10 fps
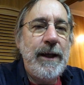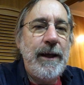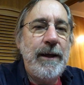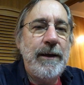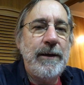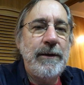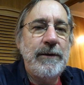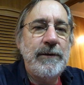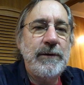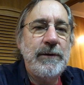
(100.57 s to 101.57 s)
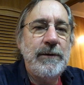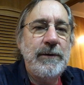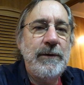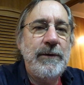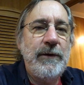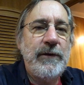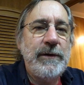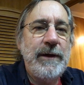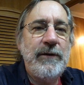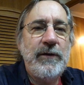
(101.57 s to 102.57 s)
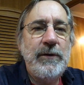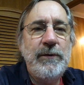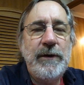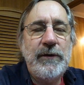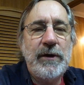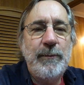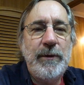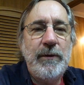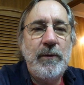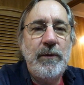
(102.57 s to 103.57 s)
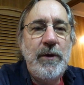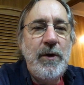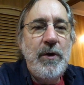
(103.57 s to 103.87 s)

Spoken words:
And this lets you determine